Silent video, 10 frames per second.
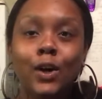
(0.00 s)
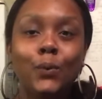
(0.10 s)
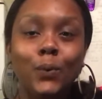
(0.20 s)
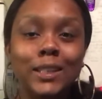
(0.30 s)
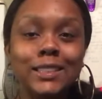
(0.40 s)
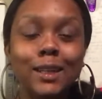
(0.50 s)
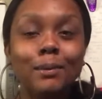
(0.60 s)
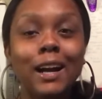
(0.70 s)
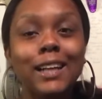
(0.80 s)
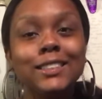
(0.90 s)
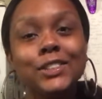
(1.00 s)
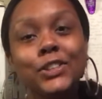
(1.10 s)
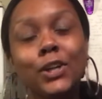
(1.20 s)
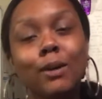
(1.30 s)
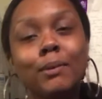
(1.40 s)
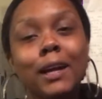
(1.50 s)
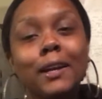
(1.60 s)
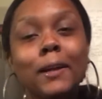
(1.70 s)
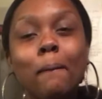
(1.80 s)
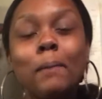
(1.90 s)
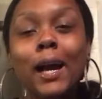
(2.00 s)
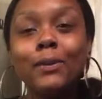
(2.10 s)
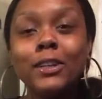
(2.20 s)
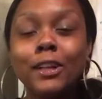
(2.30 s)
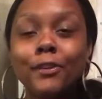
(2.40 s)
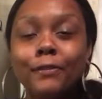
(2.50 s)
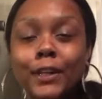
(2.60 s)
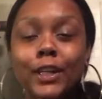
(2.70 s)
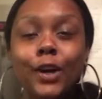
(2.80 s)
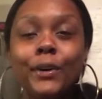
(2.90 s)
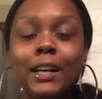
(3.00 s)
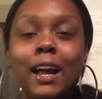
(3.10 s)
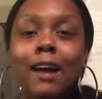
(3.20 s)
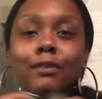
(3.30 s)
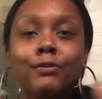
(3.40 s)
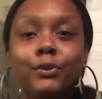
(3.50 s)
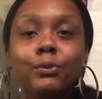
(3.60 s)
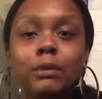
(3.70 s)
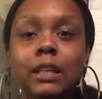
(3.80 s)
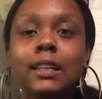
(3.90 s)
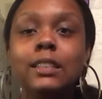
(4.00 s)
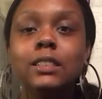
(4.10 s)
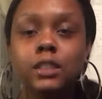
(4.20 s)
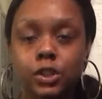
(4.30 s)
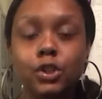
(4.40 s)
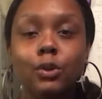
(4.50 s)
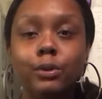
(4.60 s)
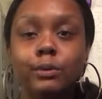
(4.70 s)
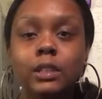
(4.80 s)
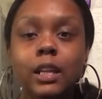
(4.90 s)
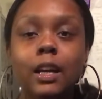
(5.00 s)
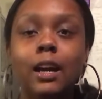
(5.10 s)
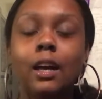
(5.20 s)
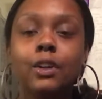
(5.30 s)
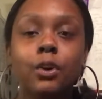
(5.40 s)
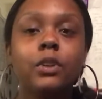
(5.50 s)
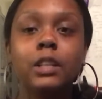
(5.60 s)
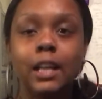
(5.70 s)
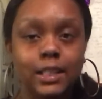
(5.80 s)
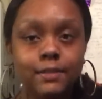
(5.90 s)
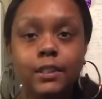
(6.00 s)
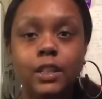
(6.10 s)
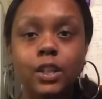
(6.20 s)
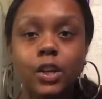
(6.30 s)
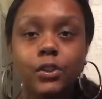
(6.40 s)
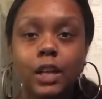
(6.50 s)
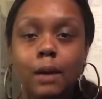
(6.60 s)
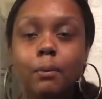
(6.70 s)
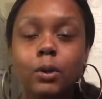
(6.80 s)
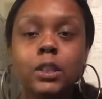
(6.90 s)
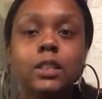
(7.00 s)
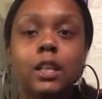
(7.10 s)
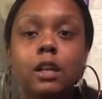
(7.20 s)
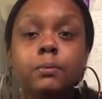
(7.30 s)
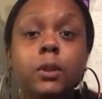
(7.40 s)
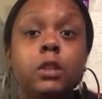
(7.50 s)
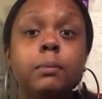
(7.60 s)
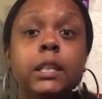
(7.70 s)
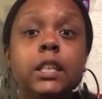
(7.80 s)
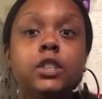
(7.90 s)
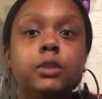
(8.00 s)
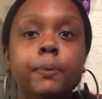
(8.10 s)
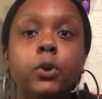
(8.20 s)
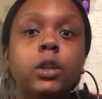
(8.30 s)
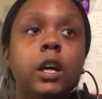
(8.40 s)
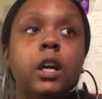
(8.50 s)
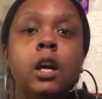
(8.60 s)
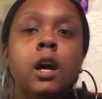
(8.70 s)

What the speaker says: What's up, guys? It's your girl Brianna, and I'm back with another video, and I have a few things to show you today. I know the last video that I posted said I was going to be eating Chipotle,